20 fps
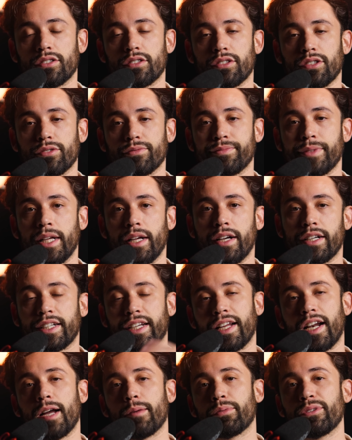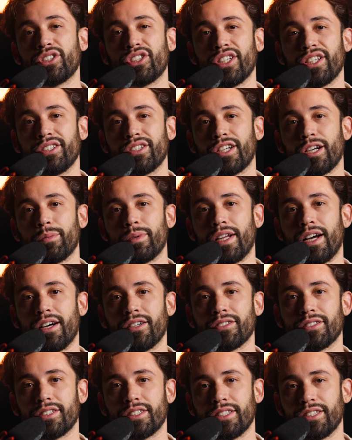So again, I appreciate you coming
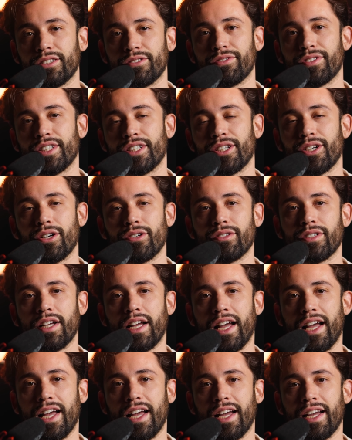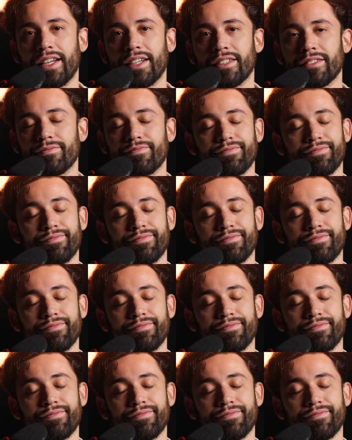out, seeing the video, and